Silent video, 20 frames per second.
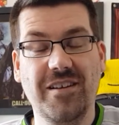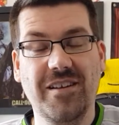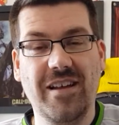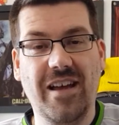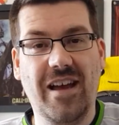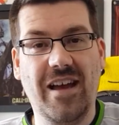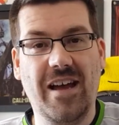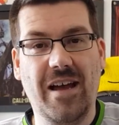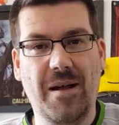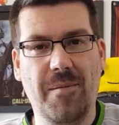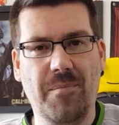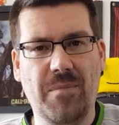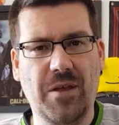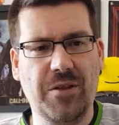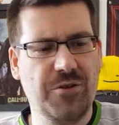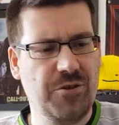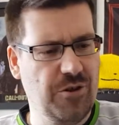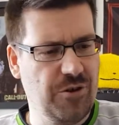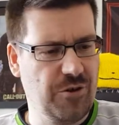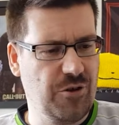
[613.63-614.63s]

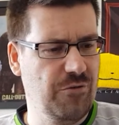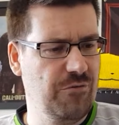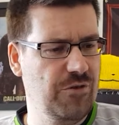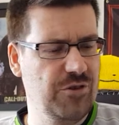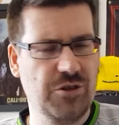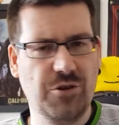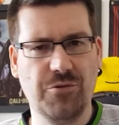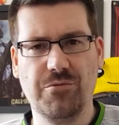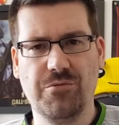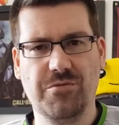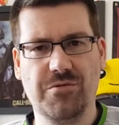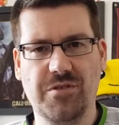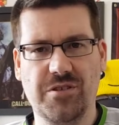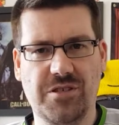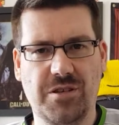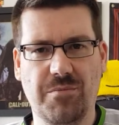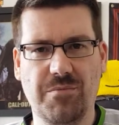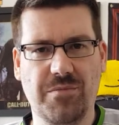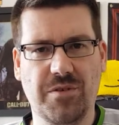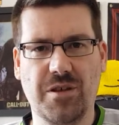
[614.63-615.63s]
until I got
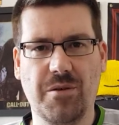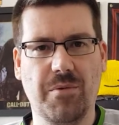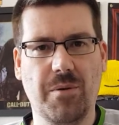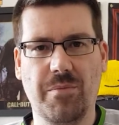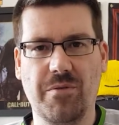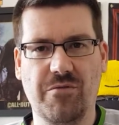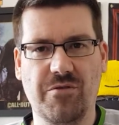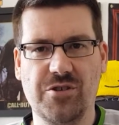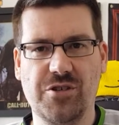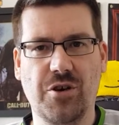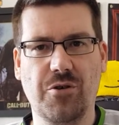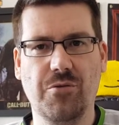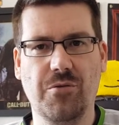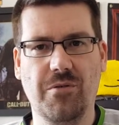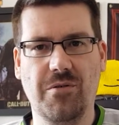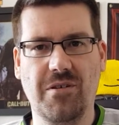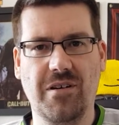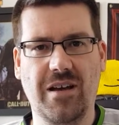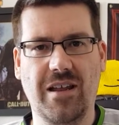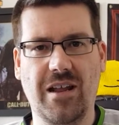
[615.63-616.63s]
something come up a
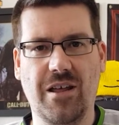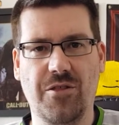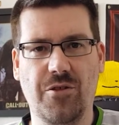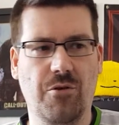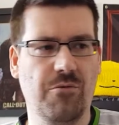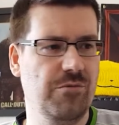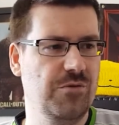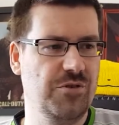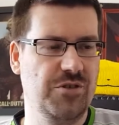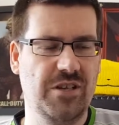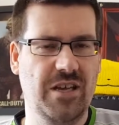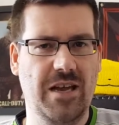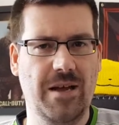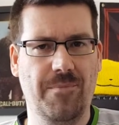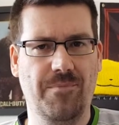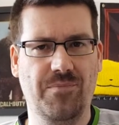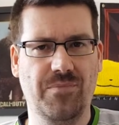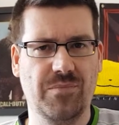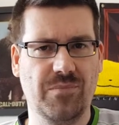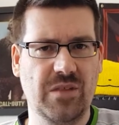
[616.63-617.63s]
result, and I thought it was
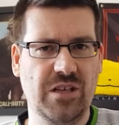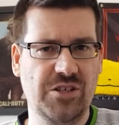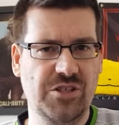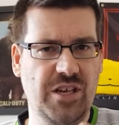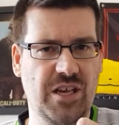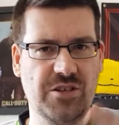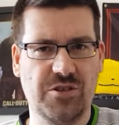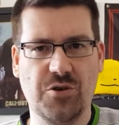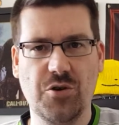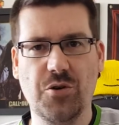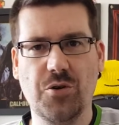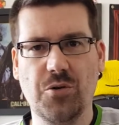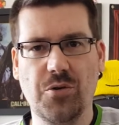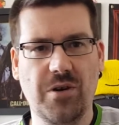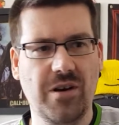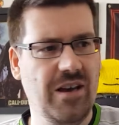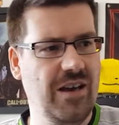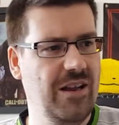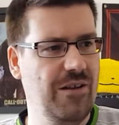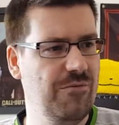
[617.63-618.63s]
CSGO,
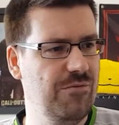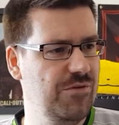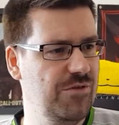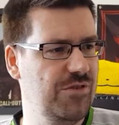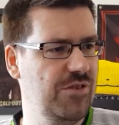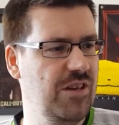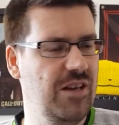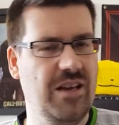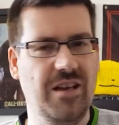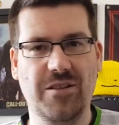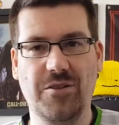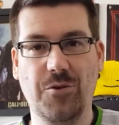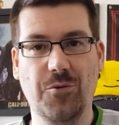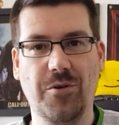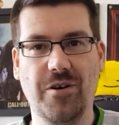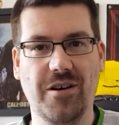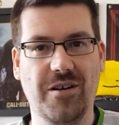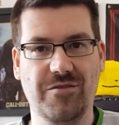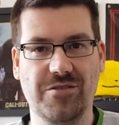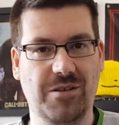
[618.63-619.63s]
and it was
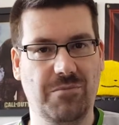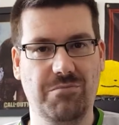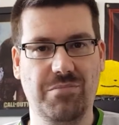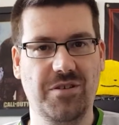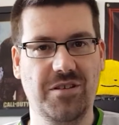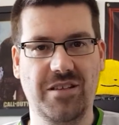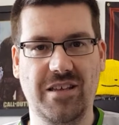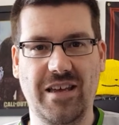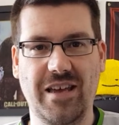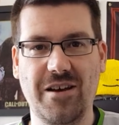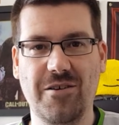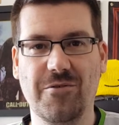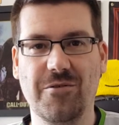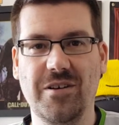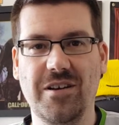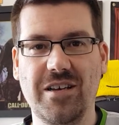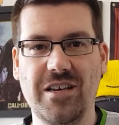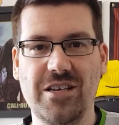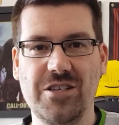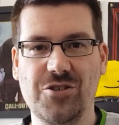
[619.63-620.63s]
Dota. I was like, what the hell?
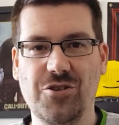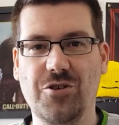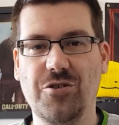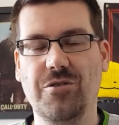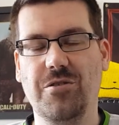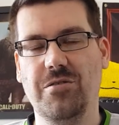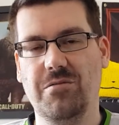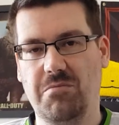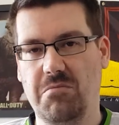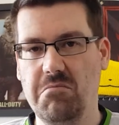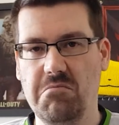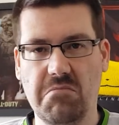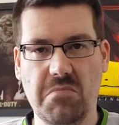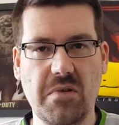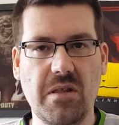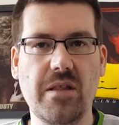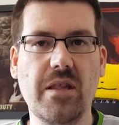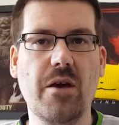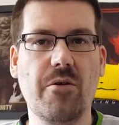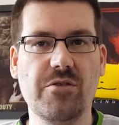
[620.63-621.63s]
So
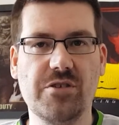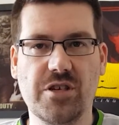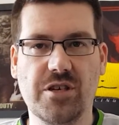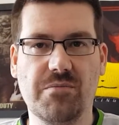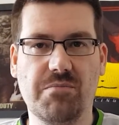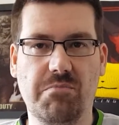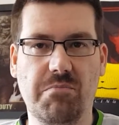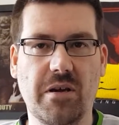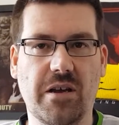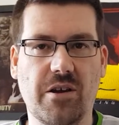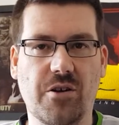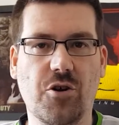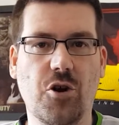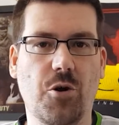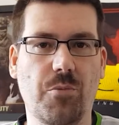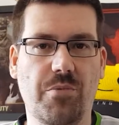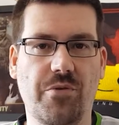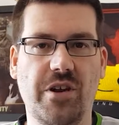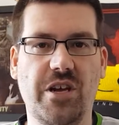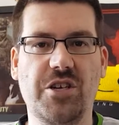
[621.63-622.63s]
now it's a bigger
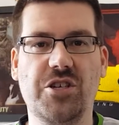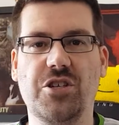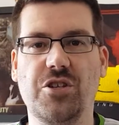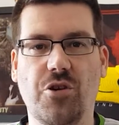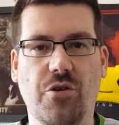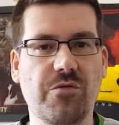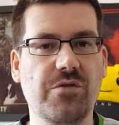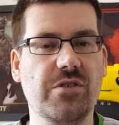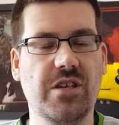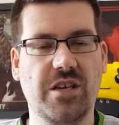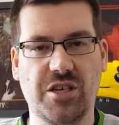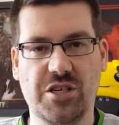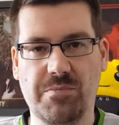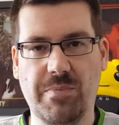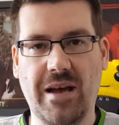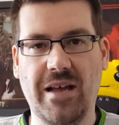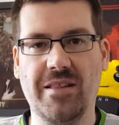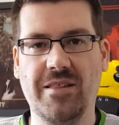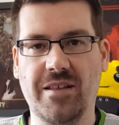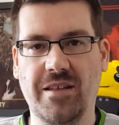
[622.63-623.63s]
corporation, they're obviously
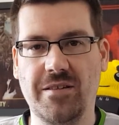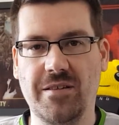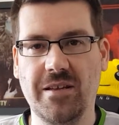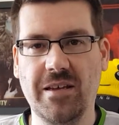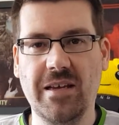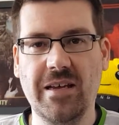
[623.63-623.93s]
expanding.